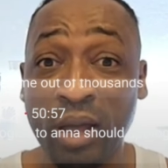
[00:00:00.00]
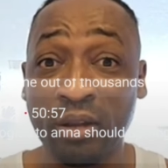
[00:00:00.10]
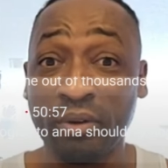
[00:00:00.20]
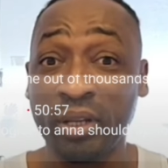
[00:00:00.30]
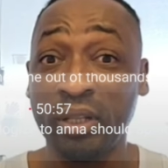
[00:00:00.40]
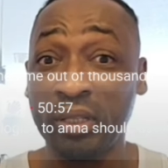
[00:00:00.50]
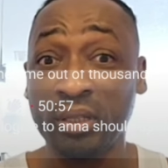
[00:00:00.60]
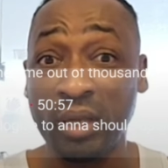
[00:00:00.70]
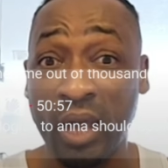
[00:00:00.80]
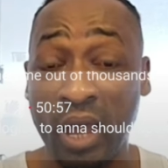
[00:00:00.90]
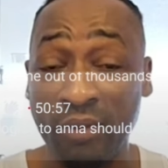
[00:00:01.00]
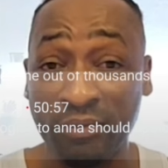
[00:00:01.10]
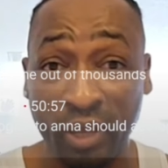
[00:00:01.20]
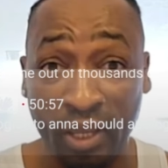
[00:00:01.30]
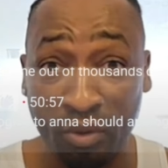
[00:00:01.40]
Man, already
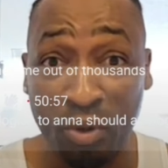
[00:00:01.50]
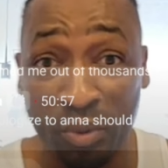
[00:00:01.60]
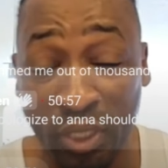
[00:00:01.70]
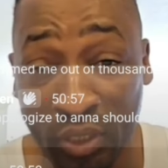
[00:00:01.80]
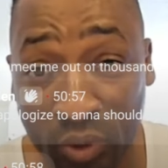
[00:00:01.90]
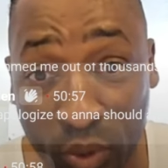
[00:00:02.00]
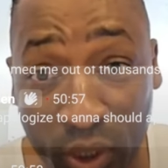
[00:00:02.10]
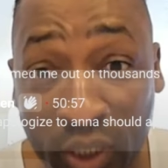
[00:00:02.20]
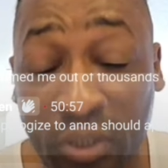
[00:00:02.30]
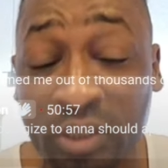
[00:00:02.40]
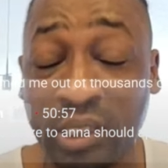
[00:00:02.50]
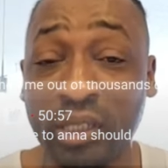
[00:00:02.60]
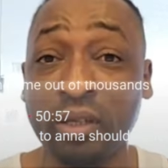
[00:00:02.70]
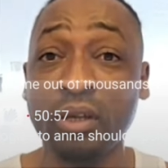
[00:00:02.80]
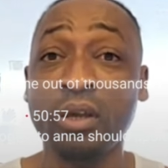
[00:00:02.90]
after, you know, we do a little
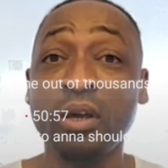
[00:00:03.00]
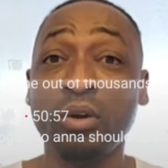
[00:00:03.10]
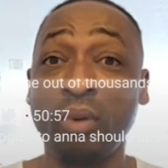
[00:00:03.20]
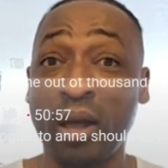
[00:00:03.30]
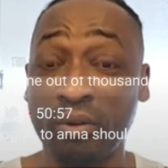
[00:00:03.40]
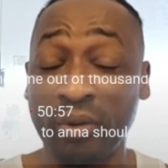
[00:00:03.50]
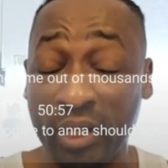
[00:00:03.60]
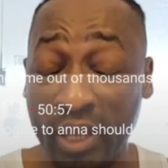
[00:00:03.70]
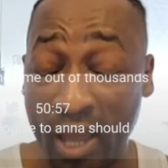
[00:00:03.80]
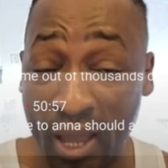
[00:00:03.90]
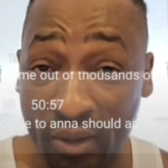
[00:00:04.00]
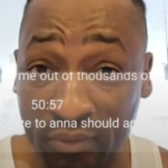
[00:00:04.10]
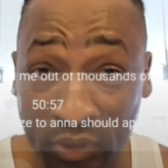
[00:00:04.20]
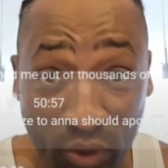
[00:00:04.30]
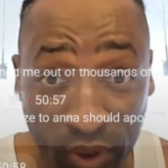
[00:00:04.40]
thing. We already
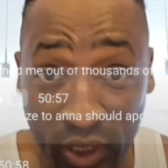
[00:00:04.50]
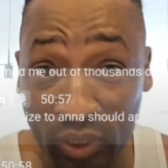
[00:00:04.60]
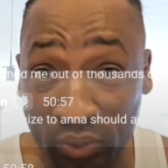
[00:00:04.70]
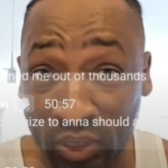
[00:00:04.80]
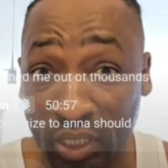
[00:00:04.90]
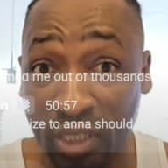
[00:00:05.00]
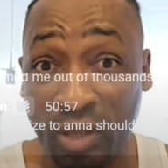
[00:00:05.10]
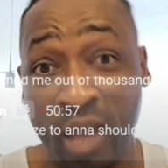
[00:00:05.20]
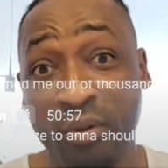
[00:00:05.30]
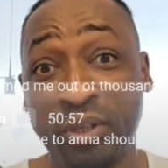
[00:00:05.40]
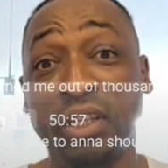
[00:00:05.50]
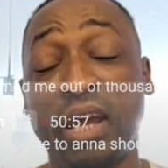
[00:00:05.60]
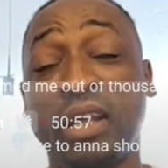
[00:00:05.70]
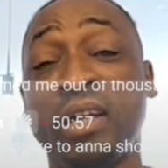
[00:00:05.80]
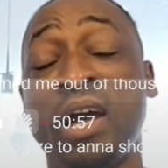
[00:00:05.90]
have someone need, we
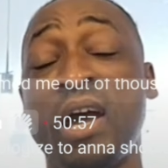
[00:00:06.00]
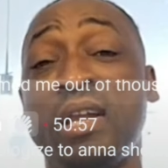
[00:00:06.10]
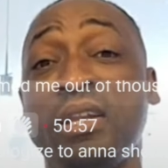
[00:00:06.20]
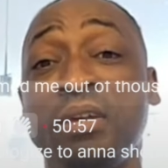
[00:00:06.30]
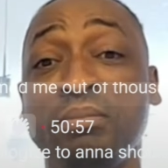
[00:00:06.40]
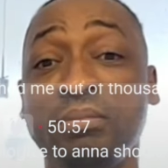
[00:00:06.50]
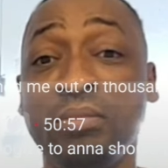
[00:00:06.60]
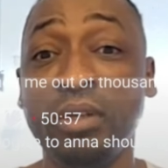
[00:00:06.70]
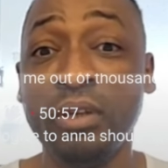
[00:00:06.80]
need that can them.